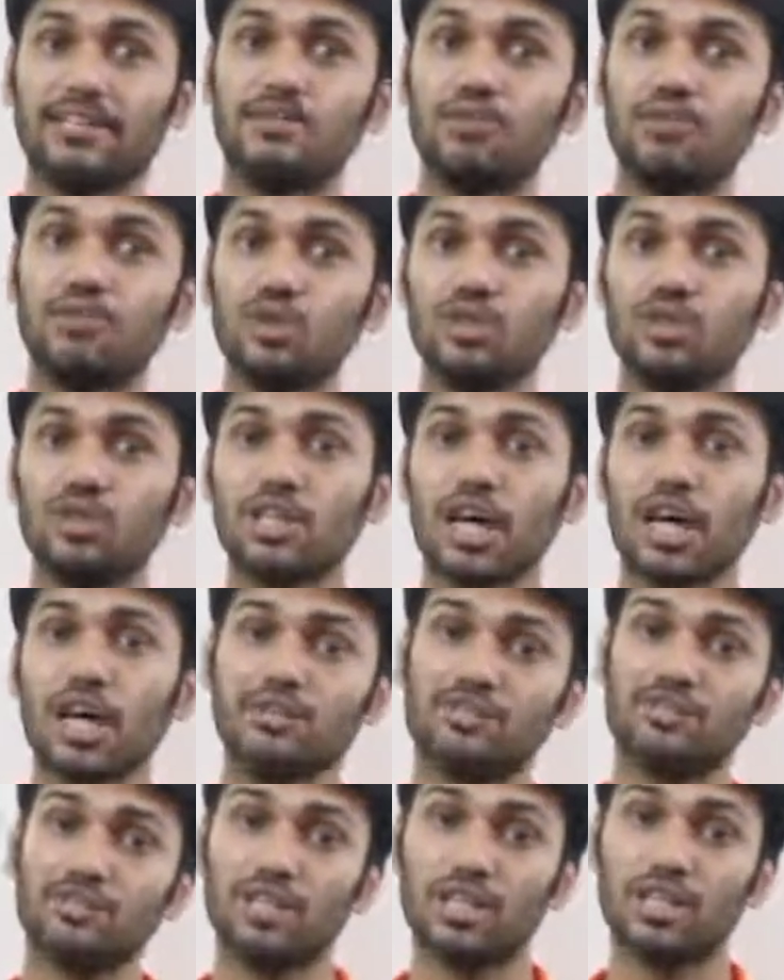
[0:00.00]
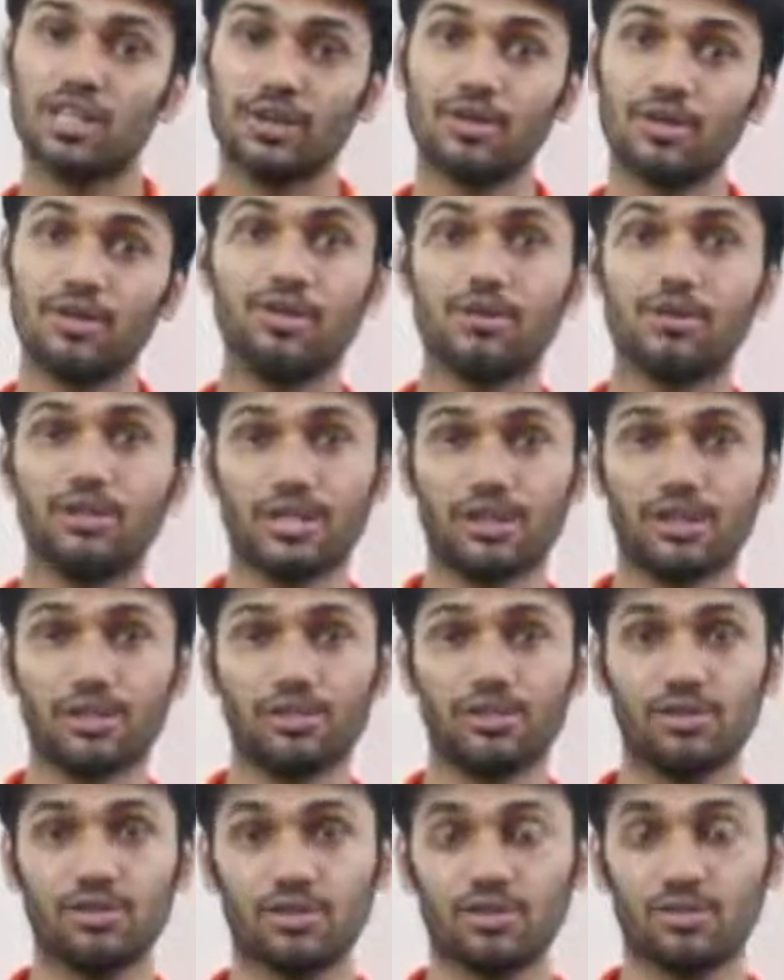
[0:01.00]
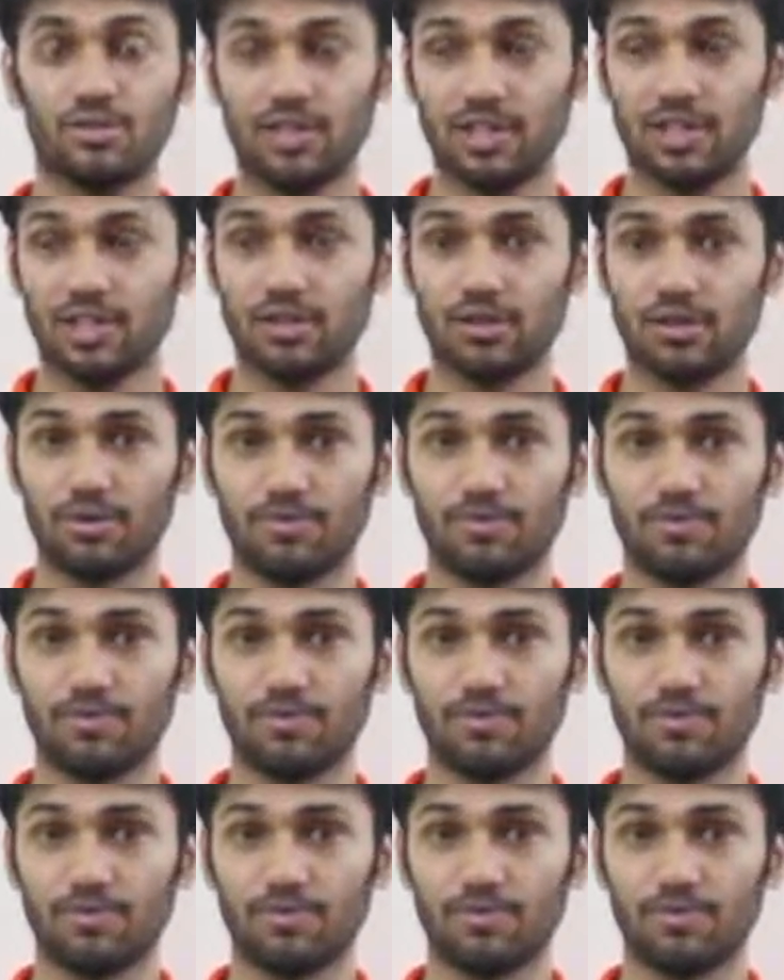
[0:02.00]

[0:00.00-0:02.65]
2 times 0 equals 0.